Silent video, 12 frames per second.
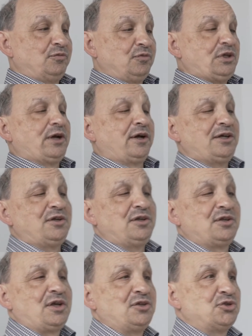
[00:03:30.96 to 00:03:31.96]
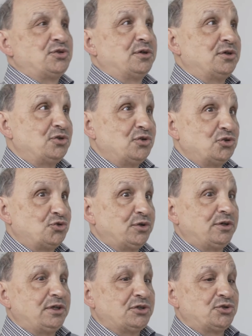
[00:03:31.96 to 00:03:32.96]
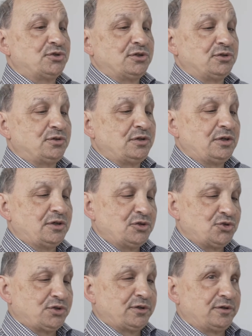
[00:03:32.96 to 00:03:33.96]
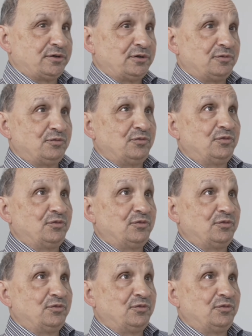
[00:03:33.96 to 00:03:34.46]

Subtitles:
yeah, it's certainly it's a